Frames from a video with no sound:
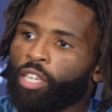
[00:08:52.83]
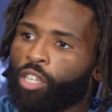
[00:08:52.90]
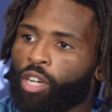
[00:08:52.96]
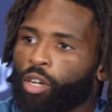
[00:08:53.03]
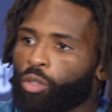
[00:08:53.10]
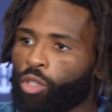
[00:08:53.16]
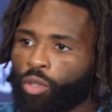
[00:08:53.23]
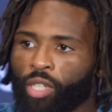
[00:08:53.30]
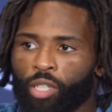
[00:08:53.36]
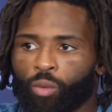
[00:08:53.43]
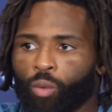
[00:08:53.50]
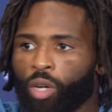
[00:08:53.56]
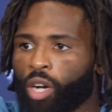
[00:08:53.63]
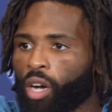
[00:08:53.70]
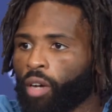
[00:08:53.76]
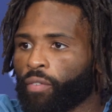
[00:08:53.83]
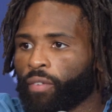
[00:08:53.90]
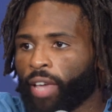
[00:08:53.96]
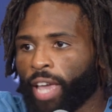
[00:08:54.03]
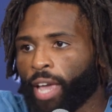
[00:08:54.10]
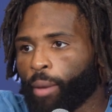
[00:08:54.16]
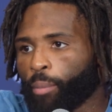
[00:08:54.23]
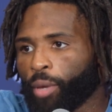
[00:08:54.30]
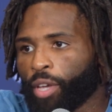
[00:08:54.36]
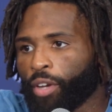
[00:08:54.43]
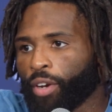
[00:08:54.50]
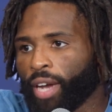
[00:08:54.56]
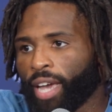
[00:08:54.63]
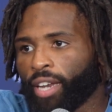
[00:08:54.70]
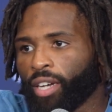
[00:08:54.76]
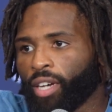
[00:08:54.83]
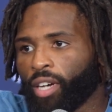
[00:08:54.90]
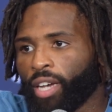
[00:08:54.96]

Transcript: you know, doing this one-off camp here at